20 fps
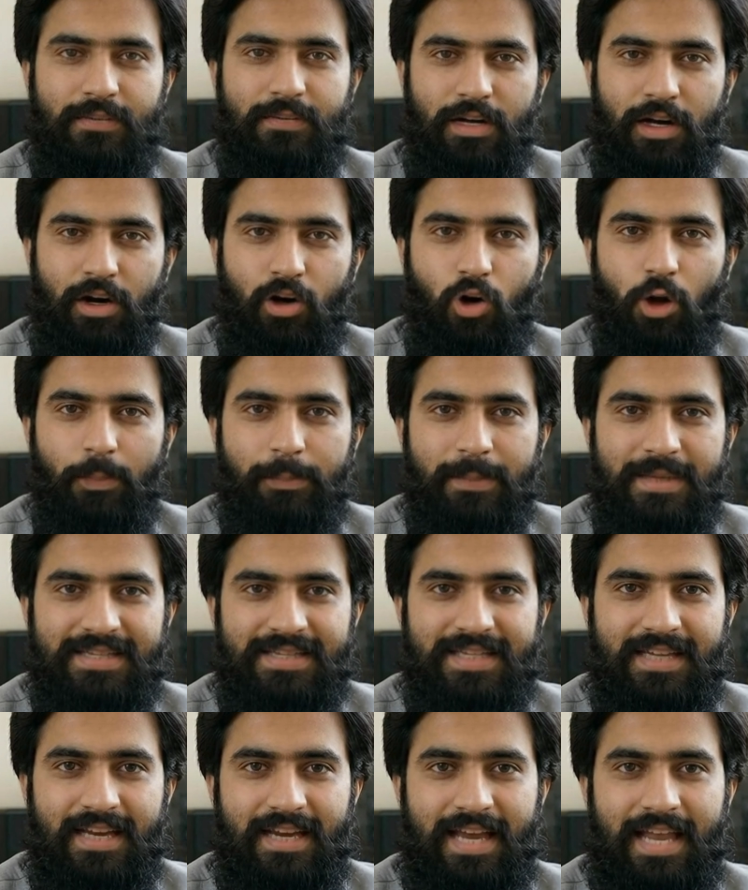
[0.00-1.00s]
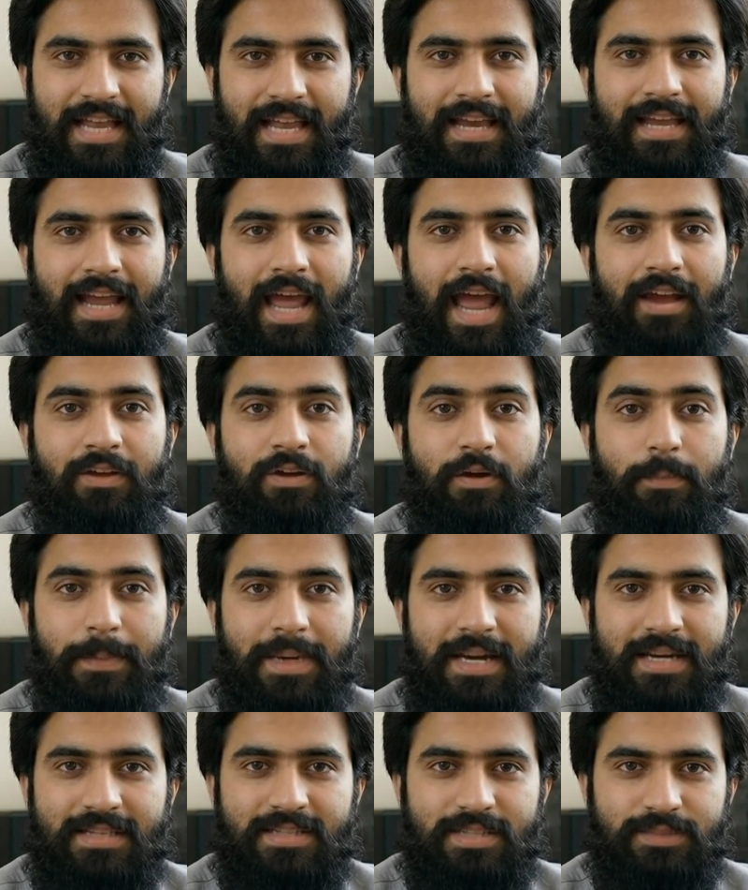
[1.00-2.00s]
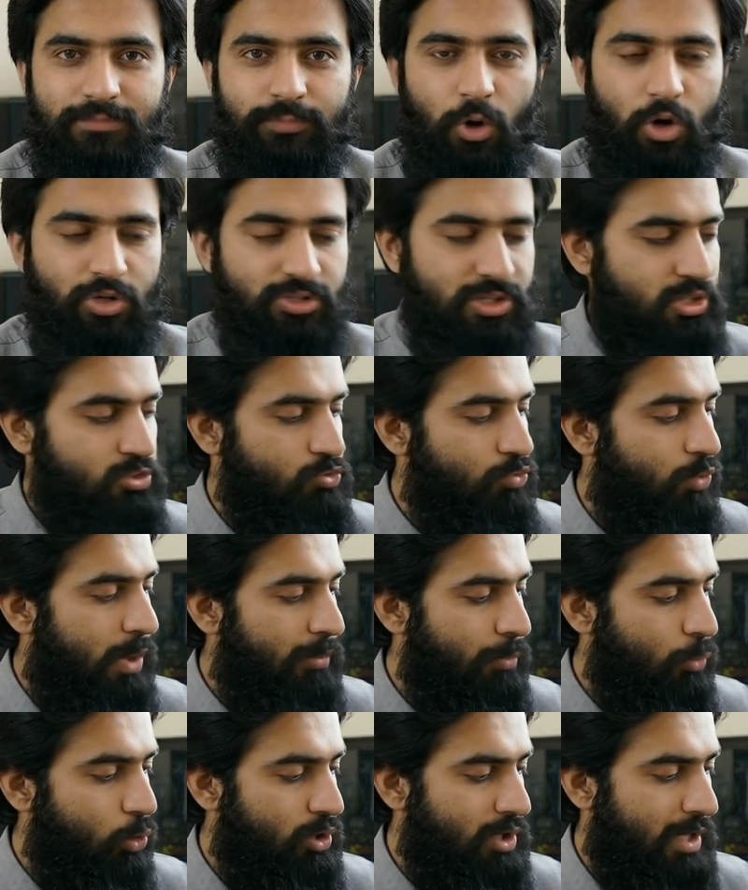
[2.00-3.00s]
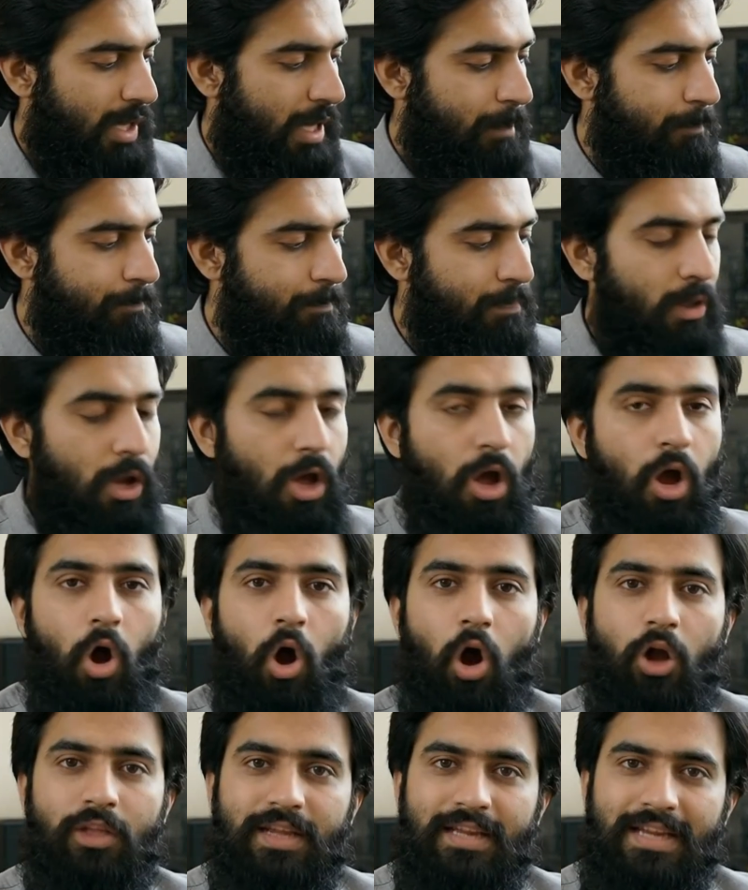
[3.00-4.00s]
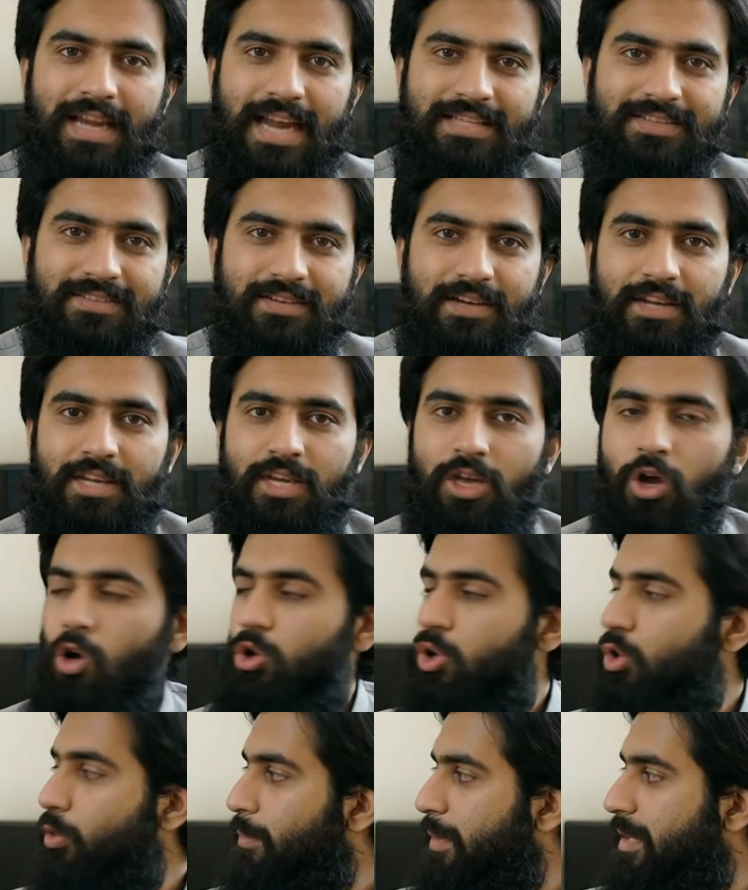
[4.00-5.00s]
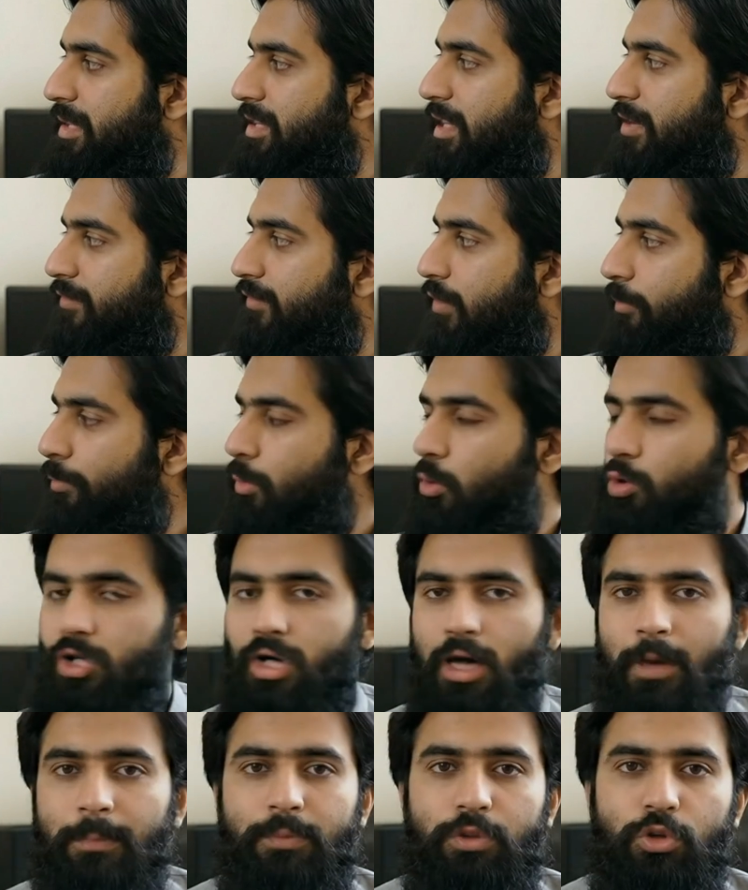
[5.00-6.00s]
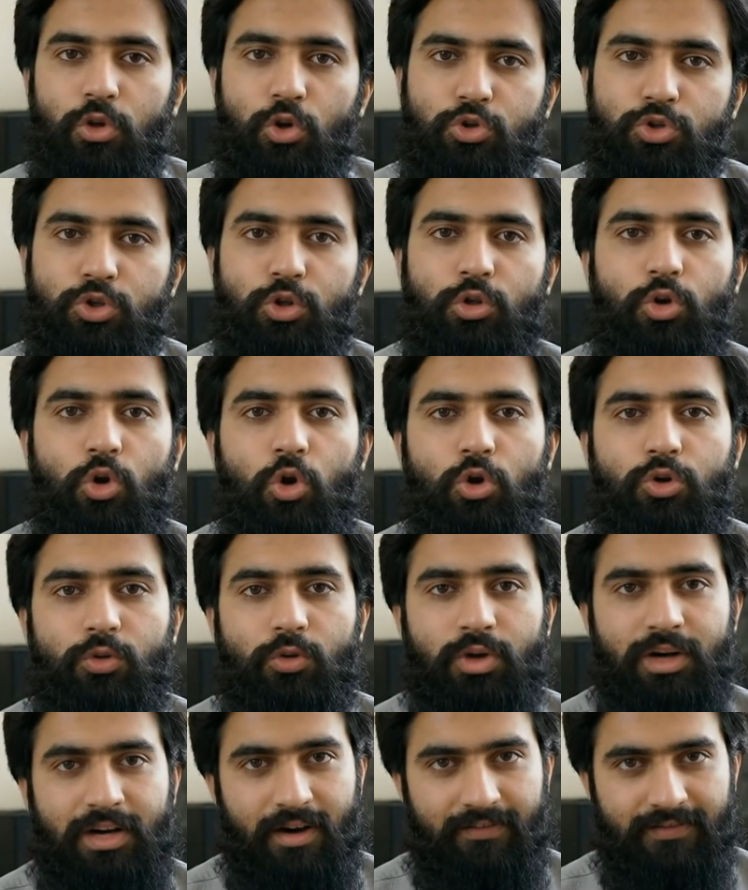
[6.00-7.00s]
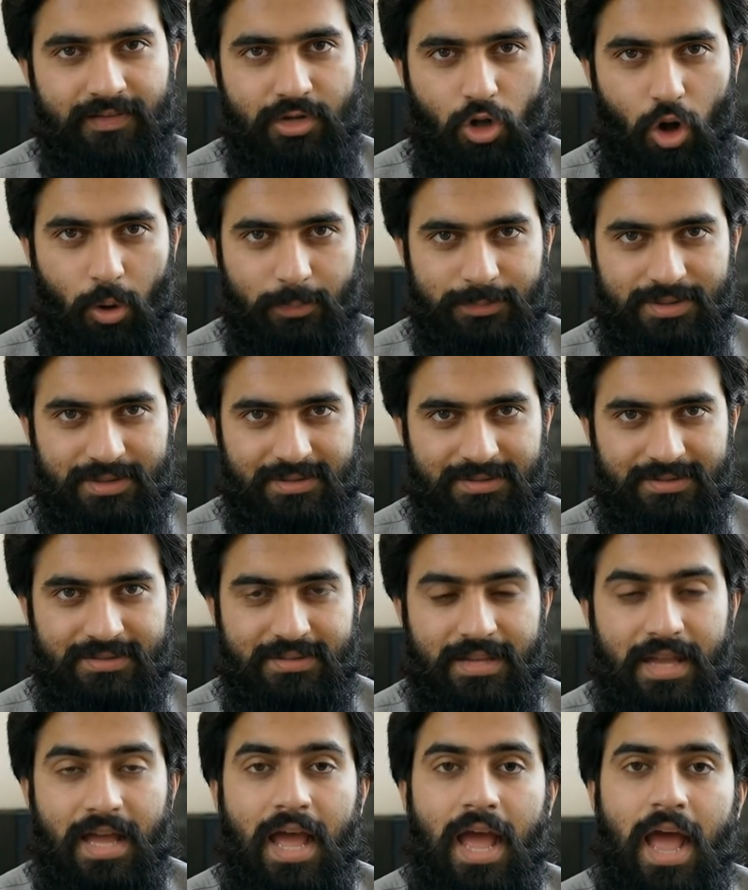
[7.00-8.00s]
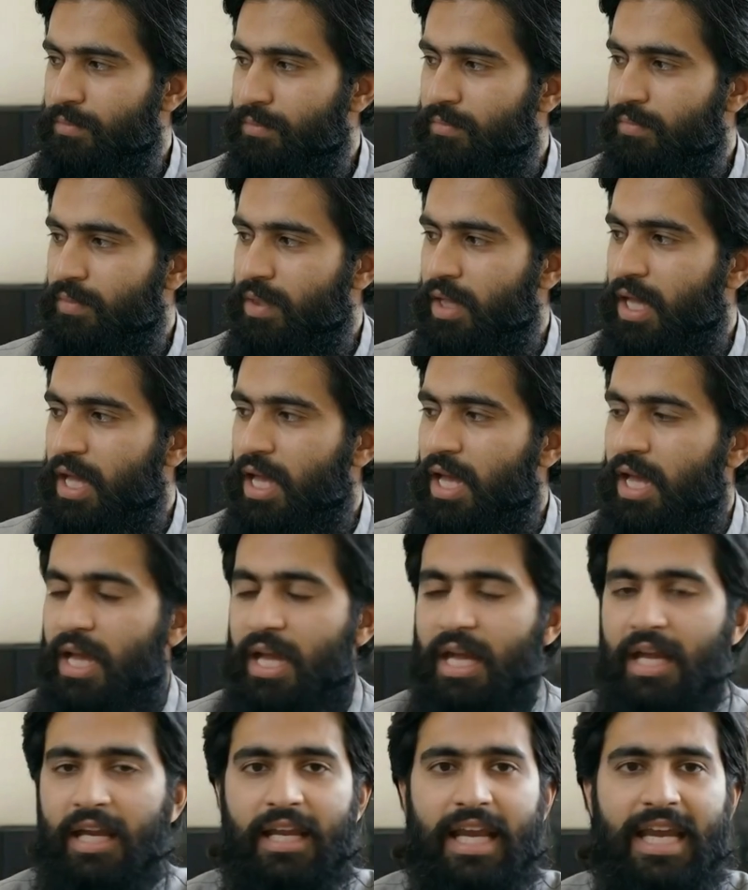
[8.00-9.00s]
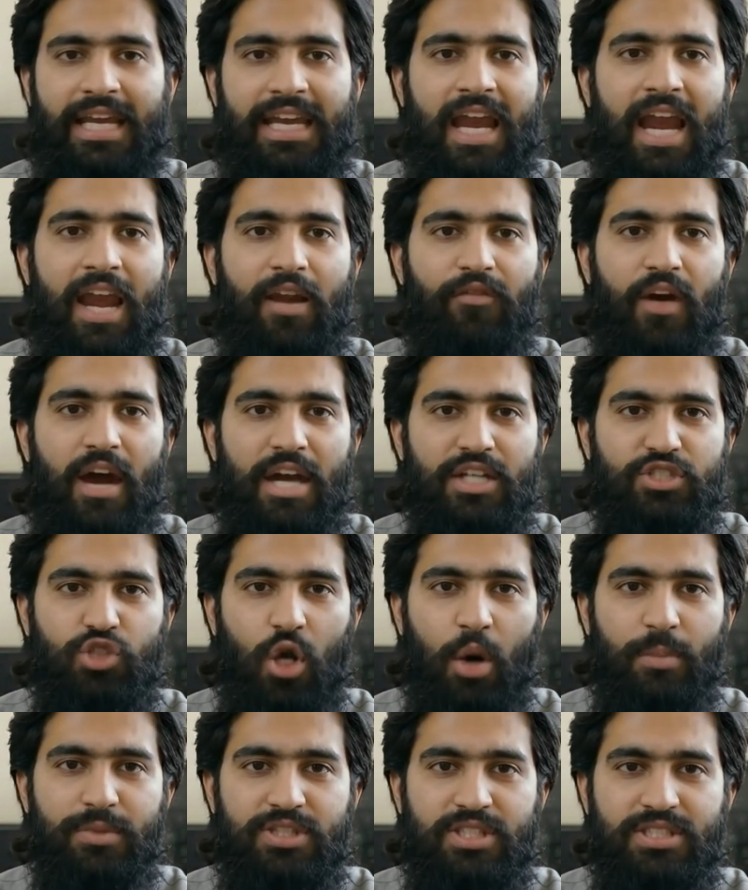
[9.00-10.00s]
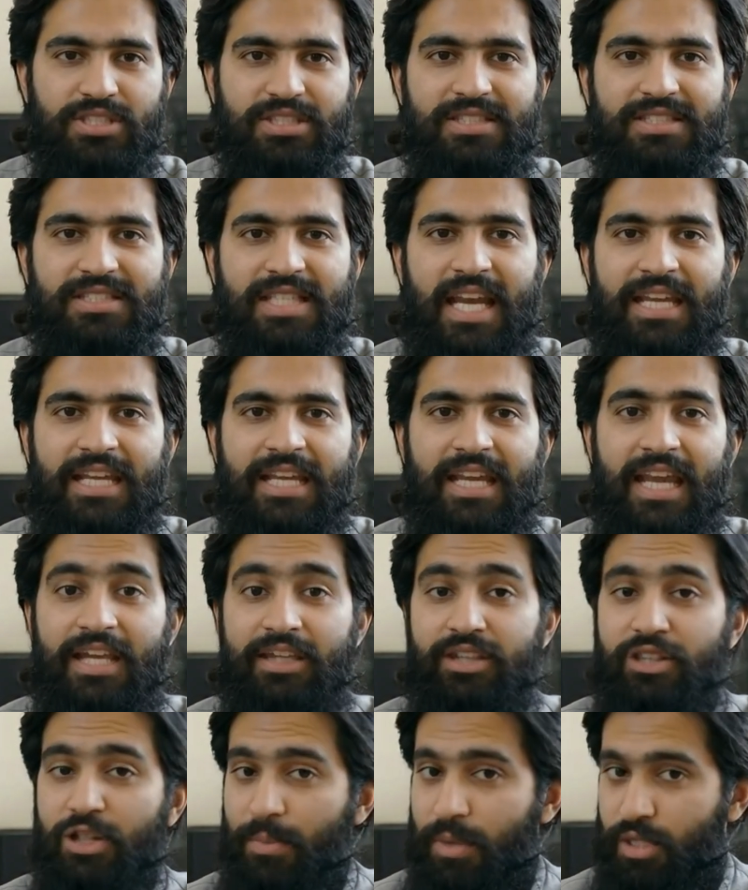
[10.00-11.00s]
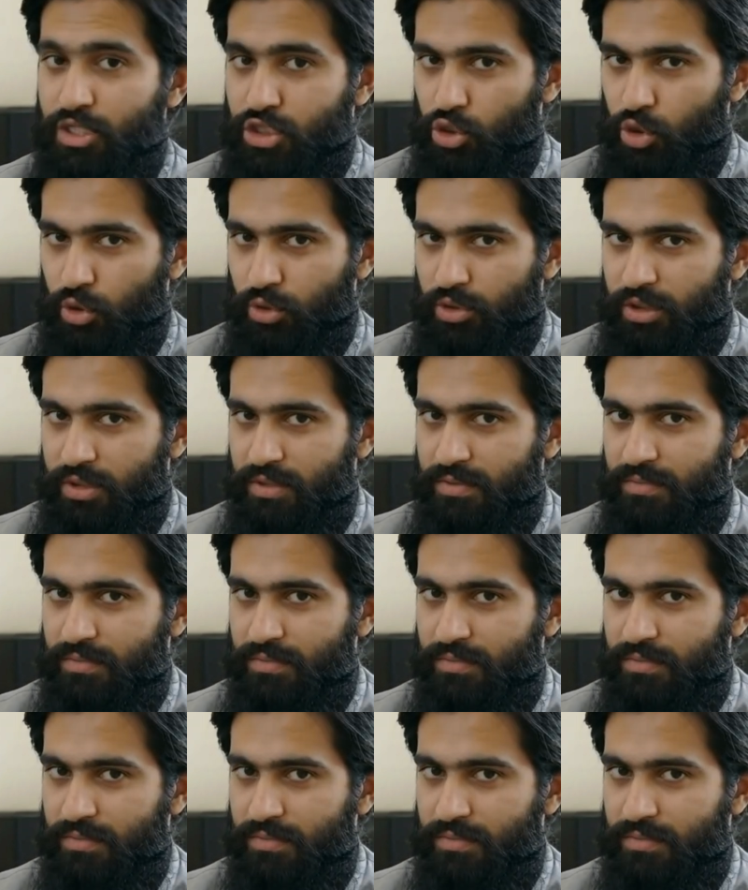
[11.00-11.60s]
Turn on PC again and repeat this process one more time. On the next turning on your PC for boot up, you should go to recovery options. Click advanced options, then click troubleshoot.